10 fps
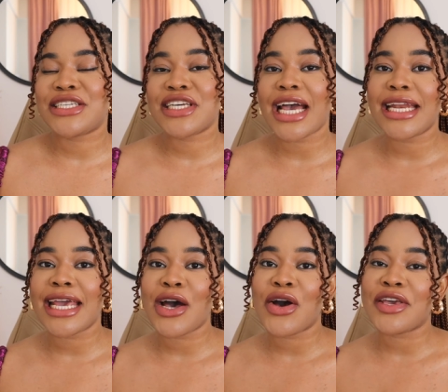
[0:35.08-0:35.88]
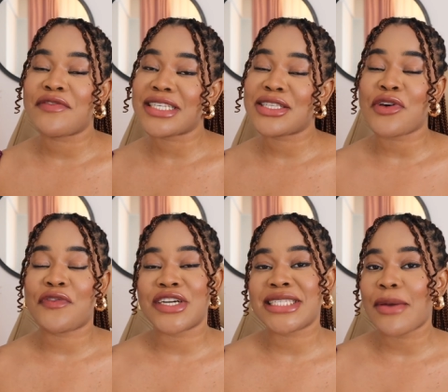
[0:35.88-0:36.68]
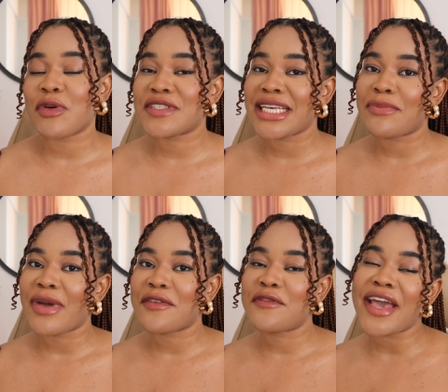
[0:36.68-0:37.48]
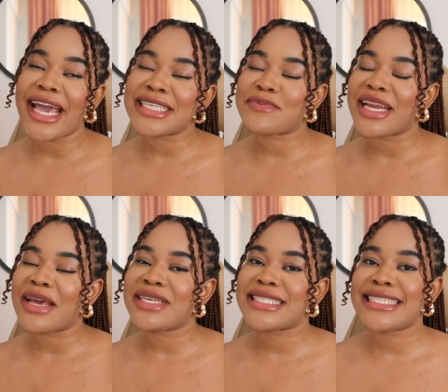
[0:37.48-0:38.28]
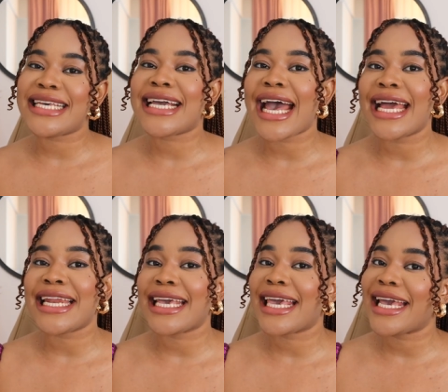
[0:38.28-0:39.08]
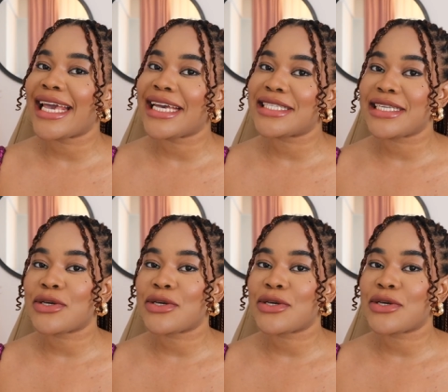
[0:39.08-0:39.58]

Channel. If this is your first time of seeing my face, my name is Deekan, aka A D.